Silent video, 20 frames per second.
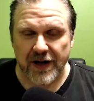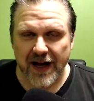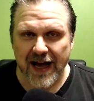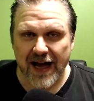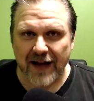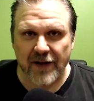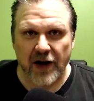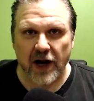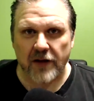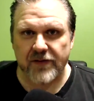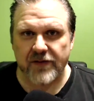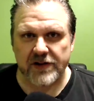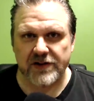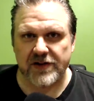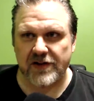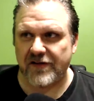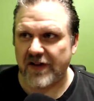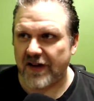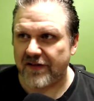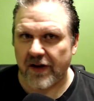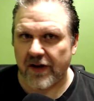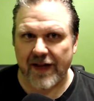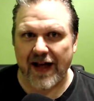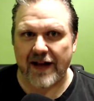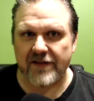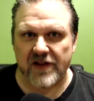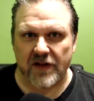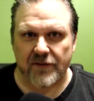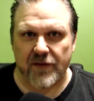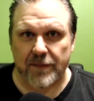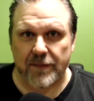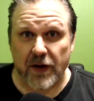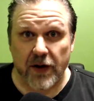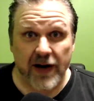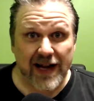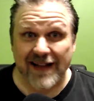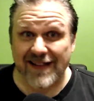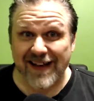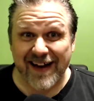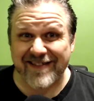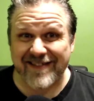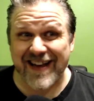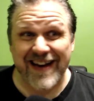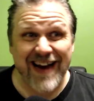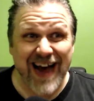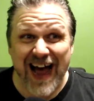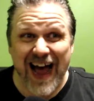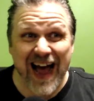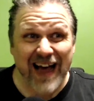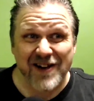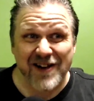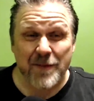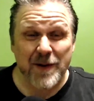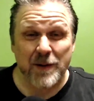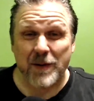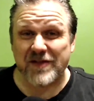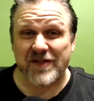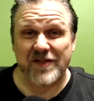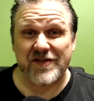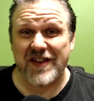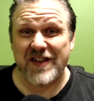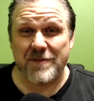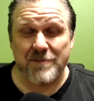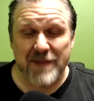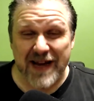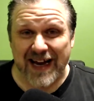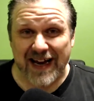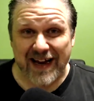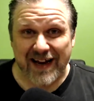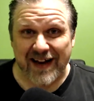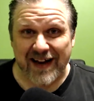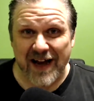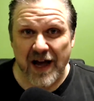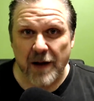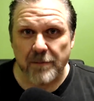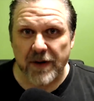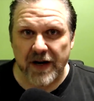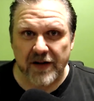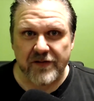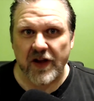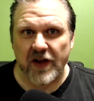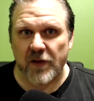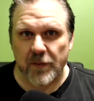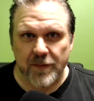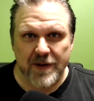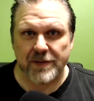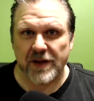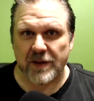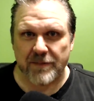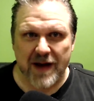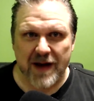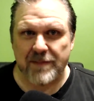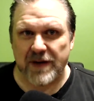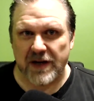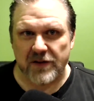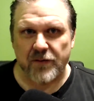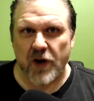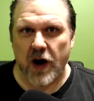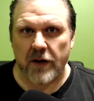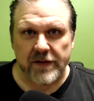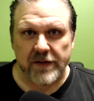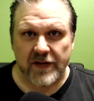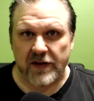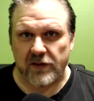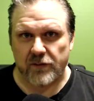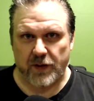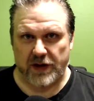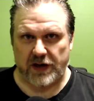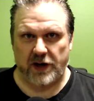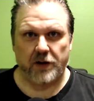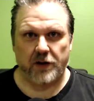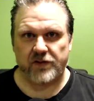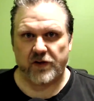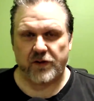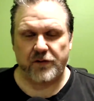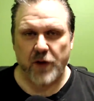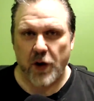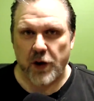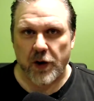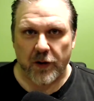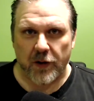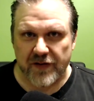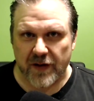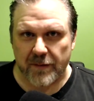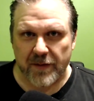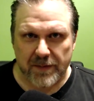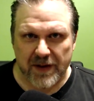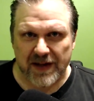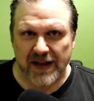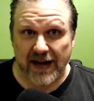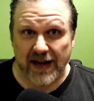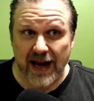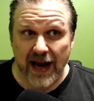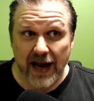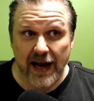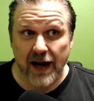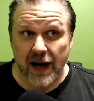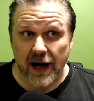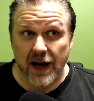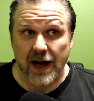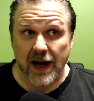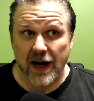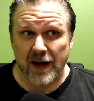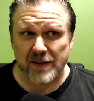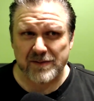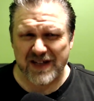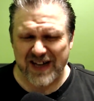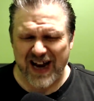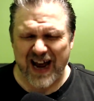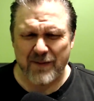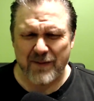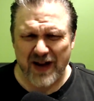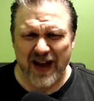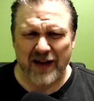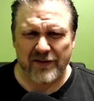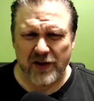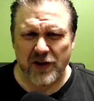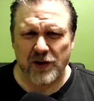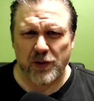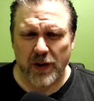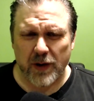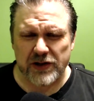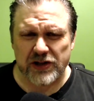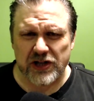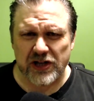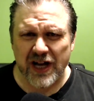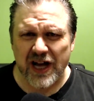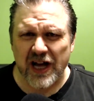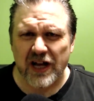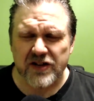And then all of a sudden she sends all that stuff up there. And again, like I said, nobody wants to see me, but it's other people that might be involved in these videos or photos that would be like, hey, can I ask you a question?